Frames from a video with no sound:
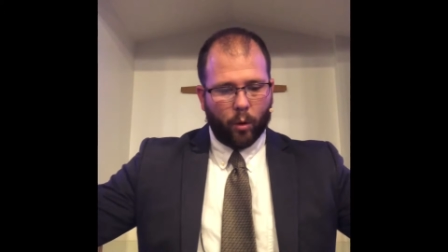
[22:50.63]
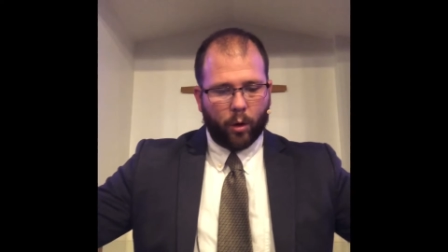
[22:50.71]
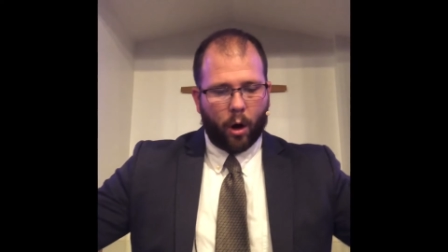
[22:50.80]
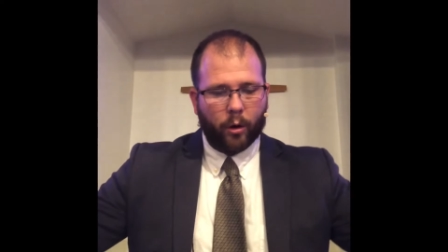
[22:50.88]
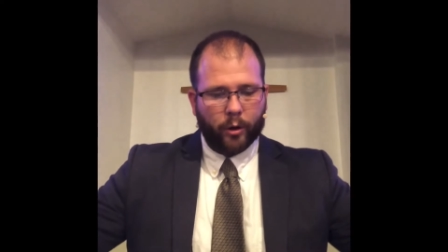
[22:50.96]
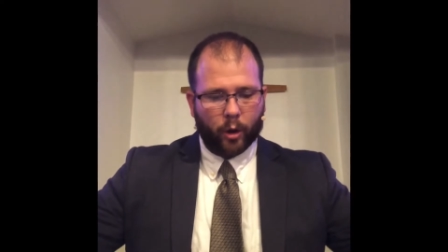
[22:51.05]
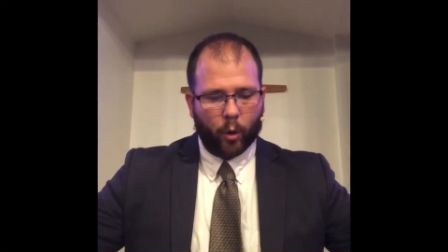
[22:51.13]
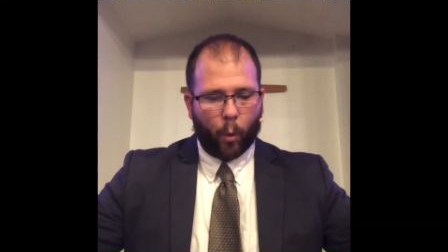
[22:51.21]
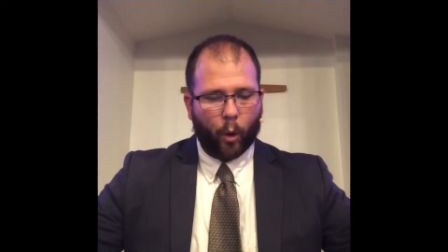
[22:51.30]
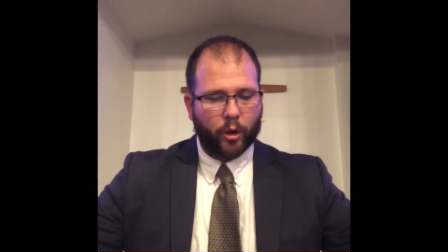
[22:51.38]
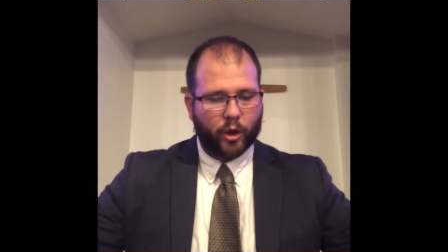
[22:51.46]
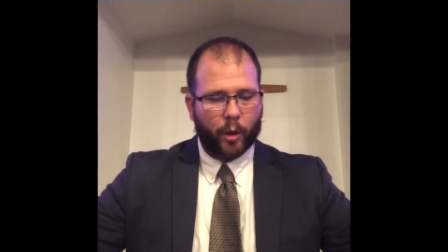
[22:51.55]
longer
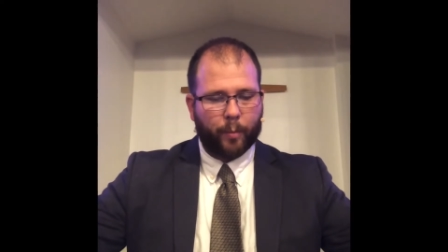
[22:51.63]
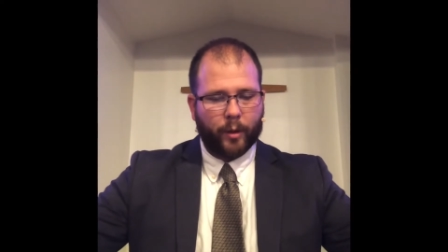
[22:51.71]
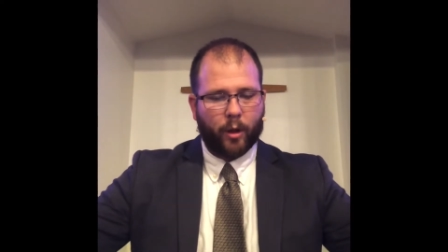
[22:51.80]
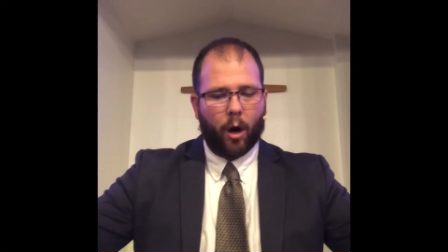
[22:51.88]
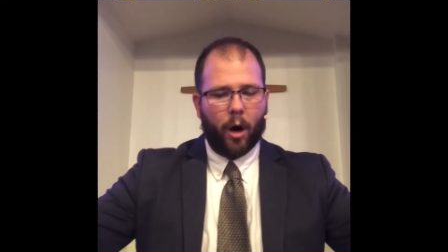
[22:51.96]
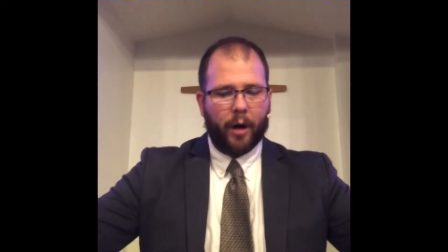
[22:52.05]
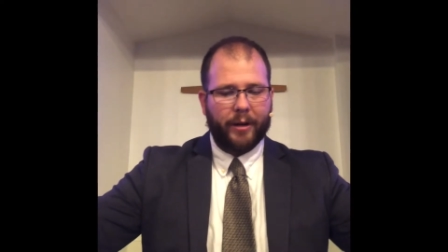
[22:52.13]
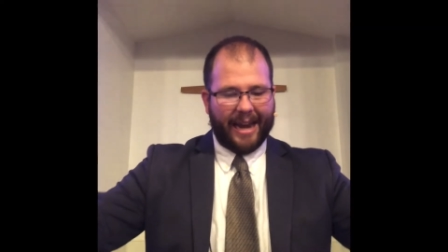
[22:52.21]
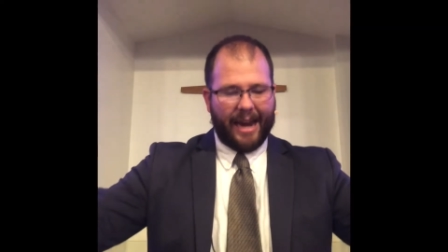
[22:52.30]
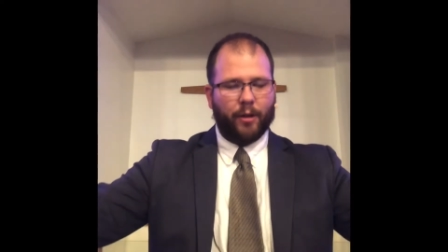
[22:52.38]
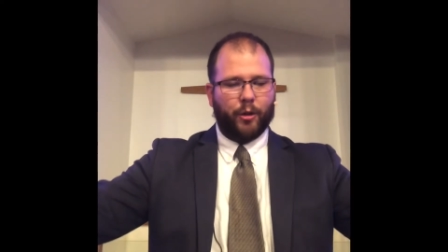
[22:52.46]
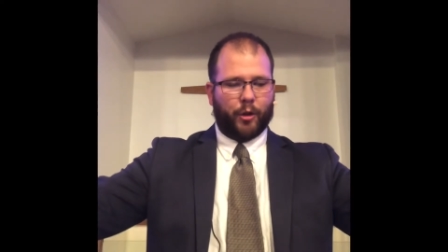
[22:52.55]
worshiped God
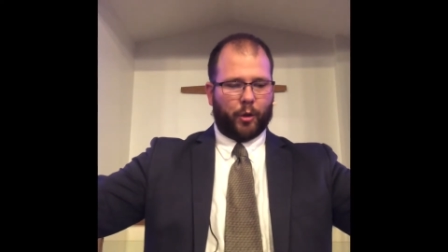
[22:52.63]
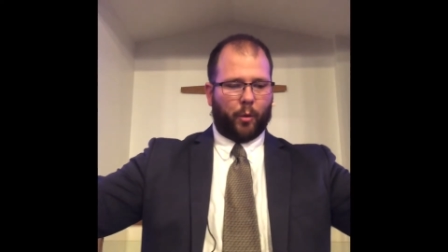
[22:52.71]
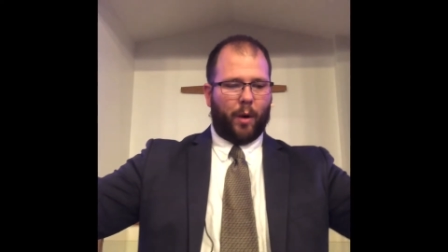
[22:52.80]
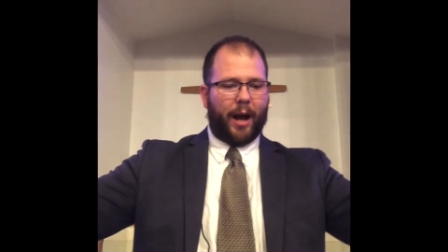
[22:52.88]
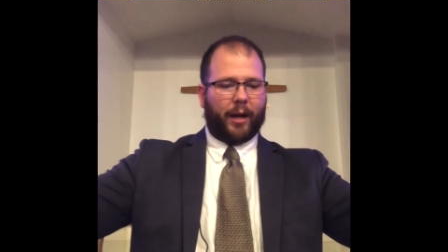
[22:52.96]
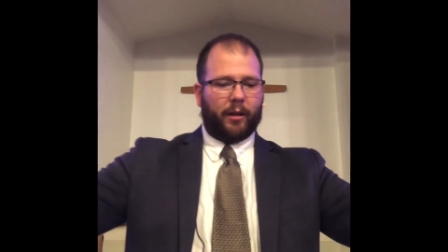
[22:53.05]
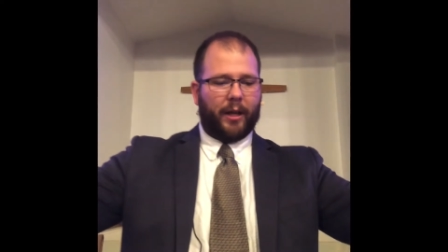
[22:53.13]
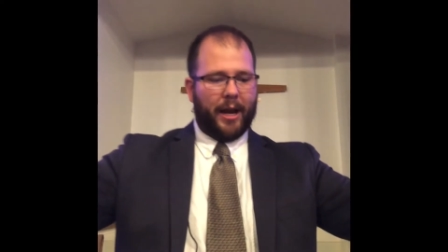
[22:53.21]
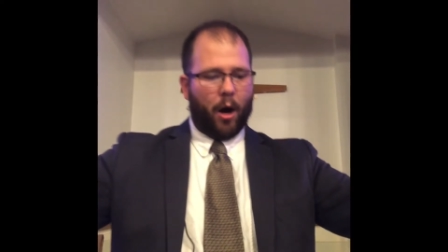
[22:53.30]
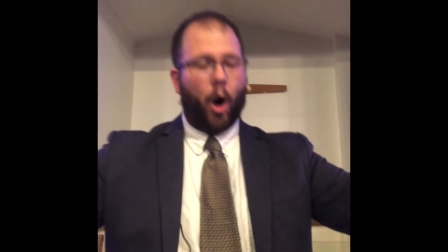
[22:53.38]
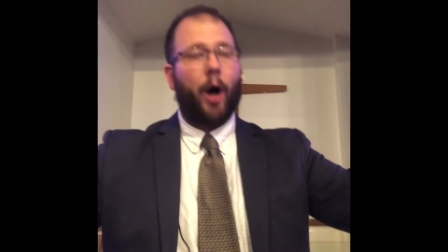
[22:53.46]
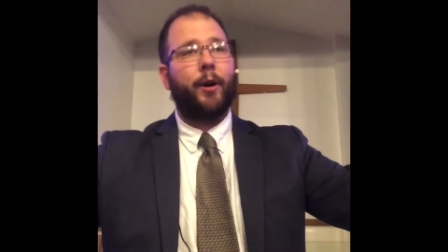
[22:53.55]
indirectly
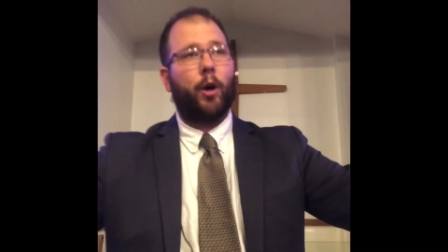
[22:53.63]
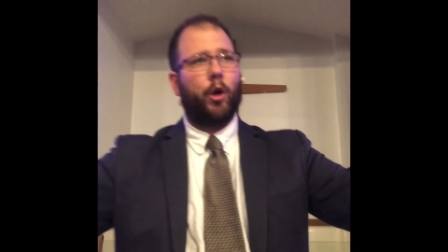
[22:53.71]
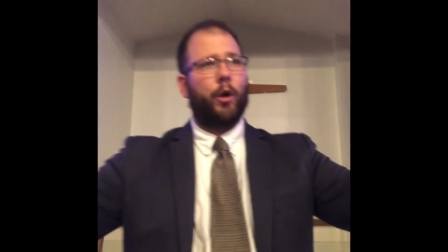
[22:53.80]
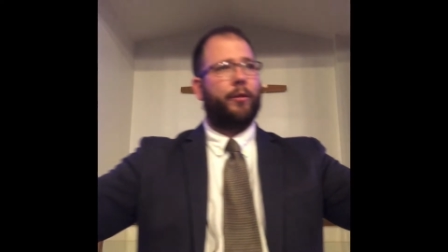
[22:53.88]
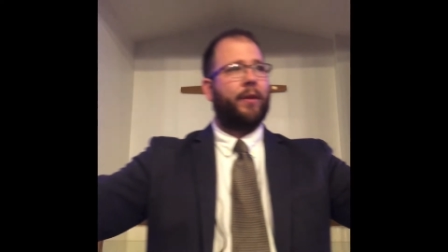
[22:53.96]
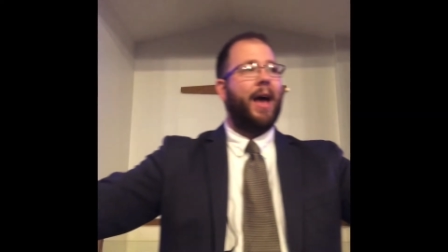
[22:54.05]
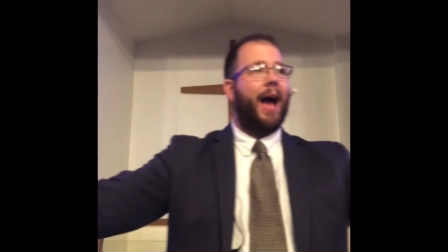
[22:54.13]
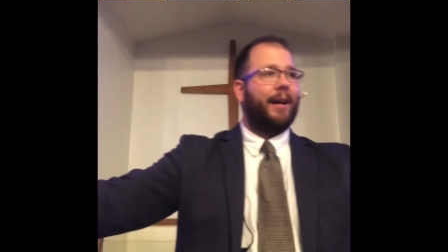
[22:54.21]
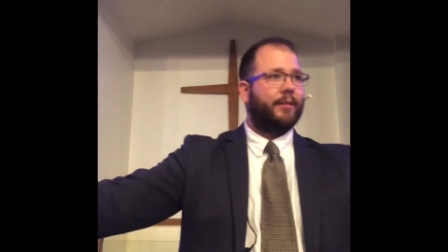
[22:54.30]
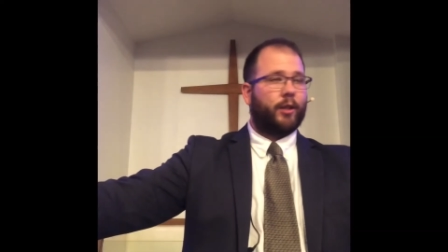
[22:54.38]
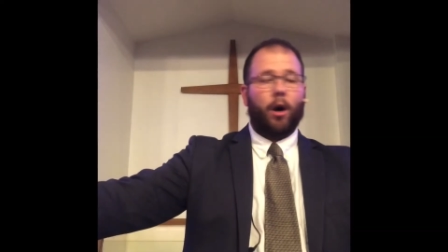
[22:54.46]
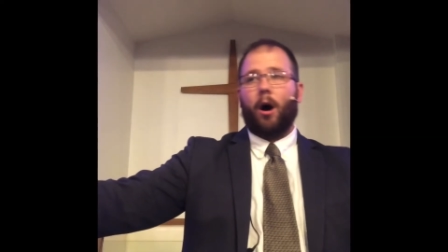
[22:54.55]
on earth
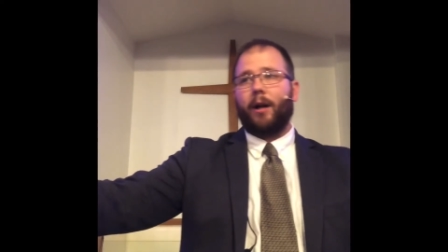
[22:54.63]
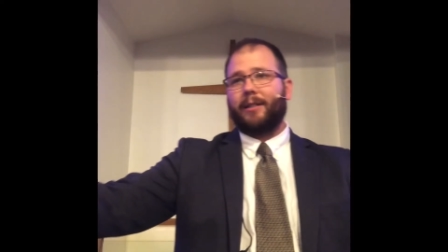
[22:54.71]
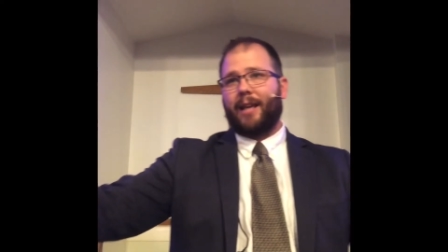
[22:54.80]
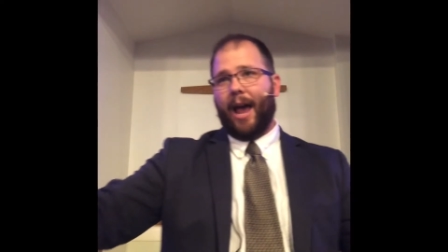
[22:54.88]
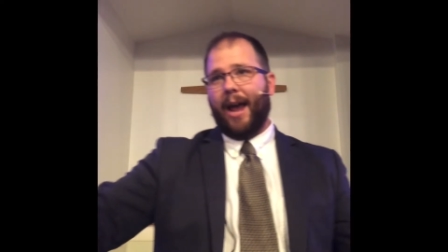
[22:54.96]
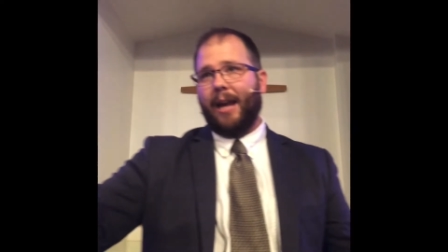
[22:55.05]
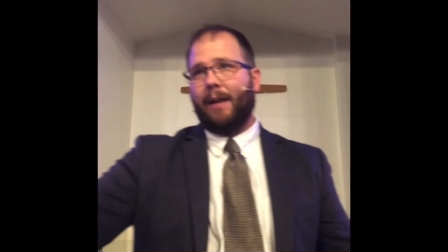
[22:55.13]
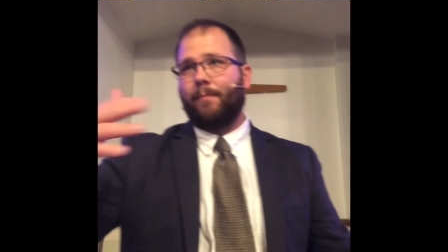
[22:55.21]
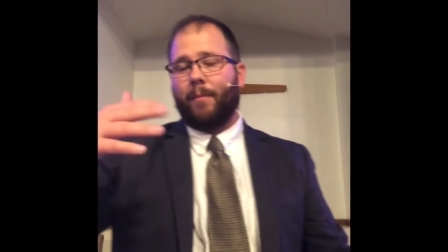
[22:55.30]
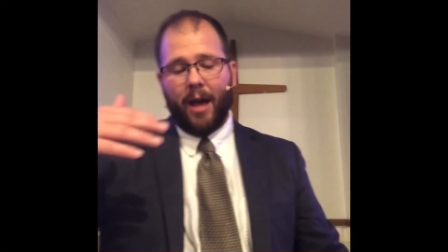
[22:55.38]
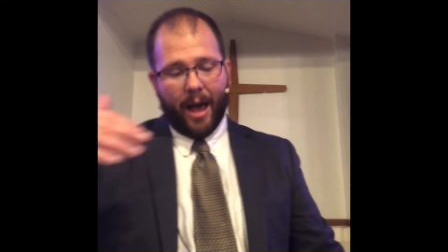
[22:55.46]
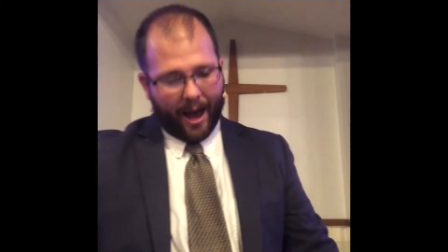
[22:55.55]
as God
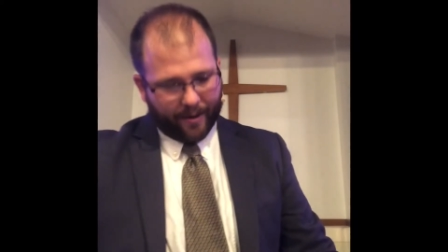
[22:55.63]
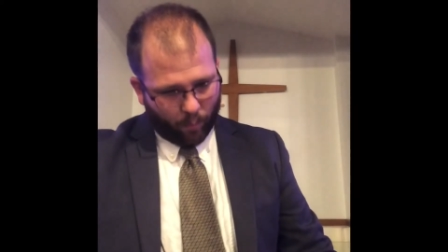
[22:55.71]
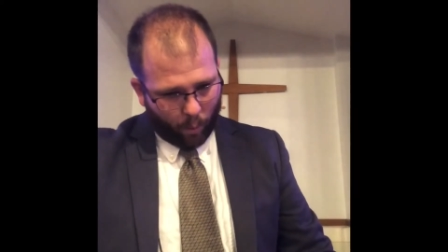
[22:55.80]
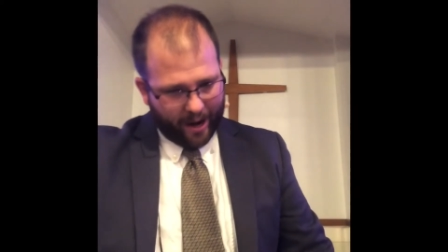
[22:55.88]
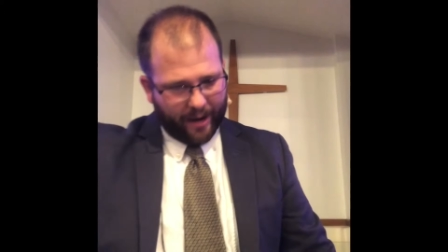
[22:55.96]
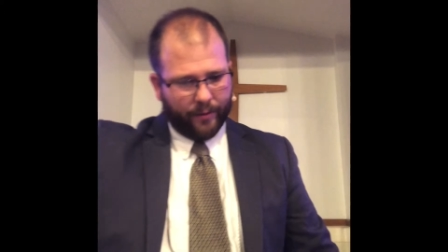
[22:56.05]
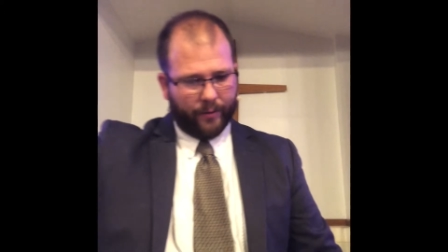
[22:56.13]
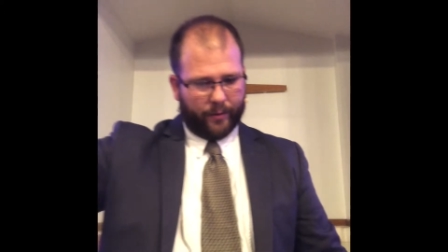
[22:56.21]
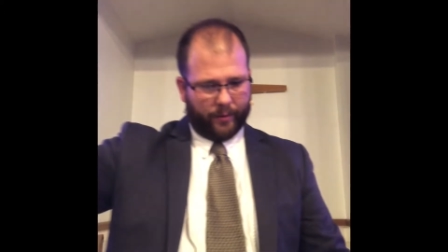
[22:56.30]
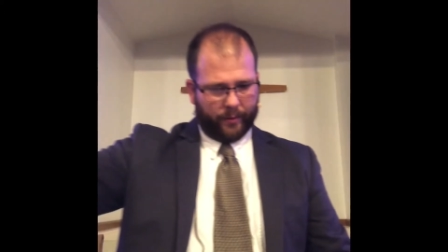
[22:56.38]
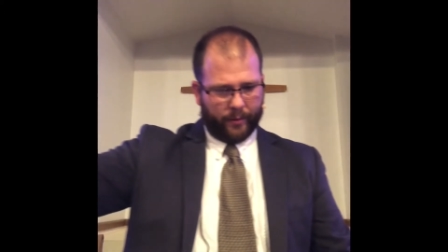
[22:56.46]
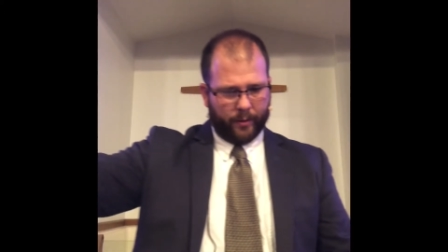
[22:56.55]
came and went.